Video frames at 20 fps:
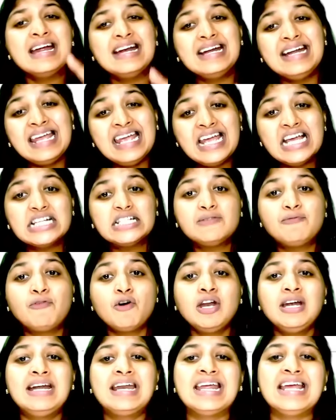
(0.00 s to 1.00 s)
T is
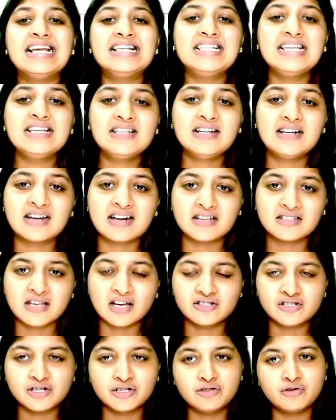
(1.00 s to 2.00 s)
for tracing the
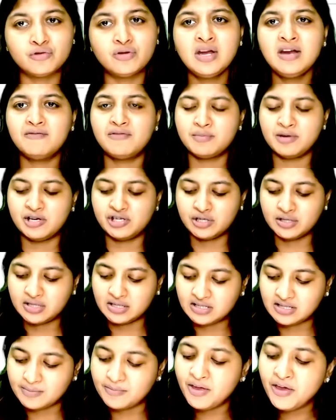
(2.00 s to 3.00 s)
transaction through the information
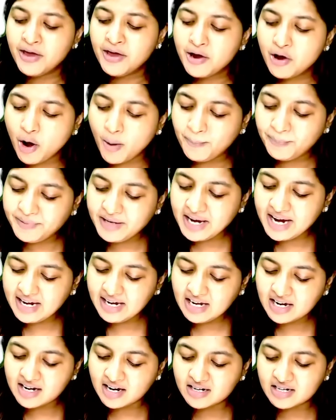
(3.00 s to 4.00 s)
system.
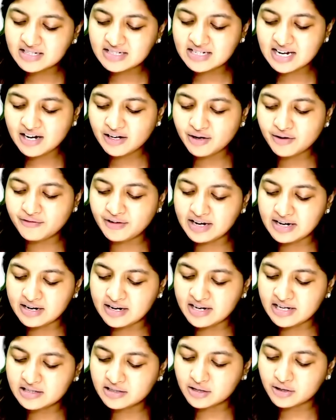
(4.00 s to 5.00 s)
Obtaining an understanding of
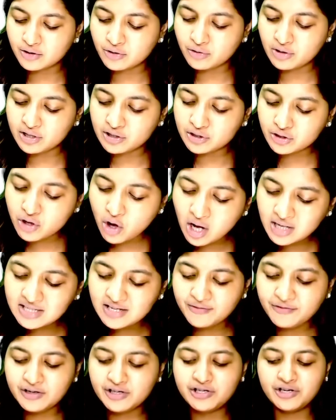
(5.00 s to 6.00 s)
entities' control is not
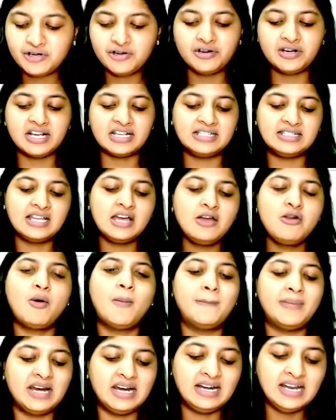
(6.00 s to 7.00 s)
sufficient to test their
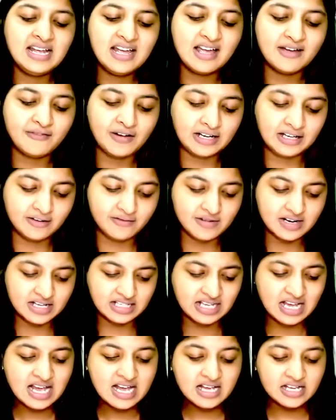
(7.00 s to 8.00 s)
operating
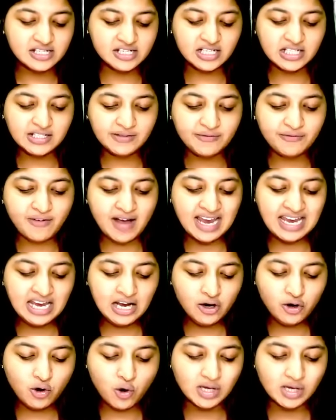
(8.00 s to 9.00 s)
effectiveness. Just
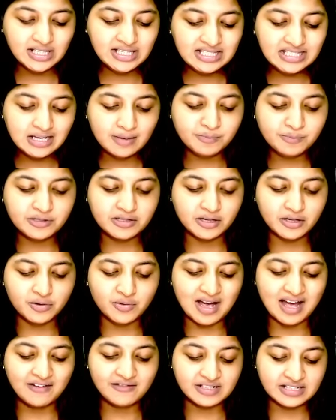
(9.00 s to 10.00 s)
5 concepts
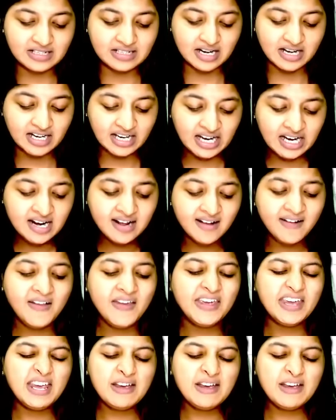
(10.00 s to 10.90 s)
you have studied.